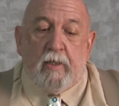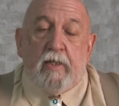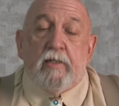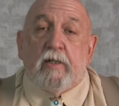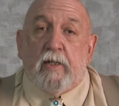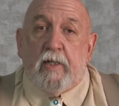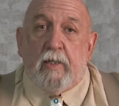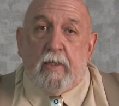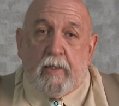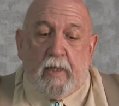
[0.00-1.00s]

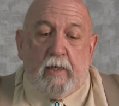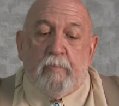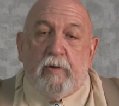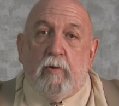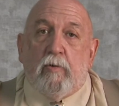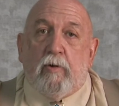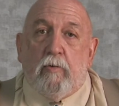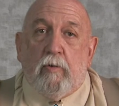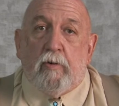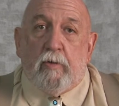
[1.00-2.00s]
easily get up and go to
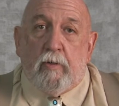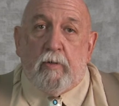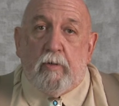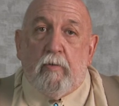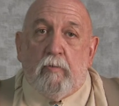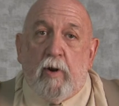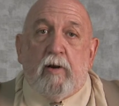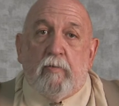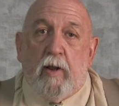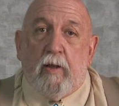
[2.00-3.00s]
court and go
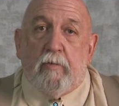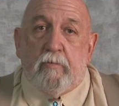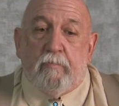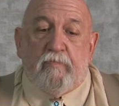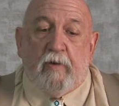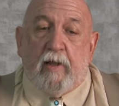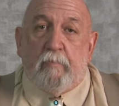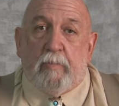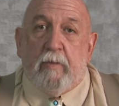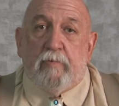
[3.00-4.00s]
running around
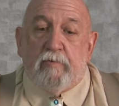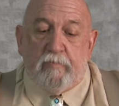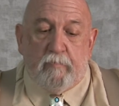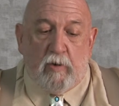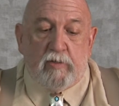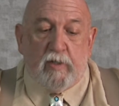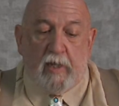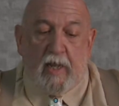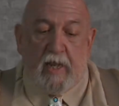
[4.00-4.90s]
filing papers and marshaling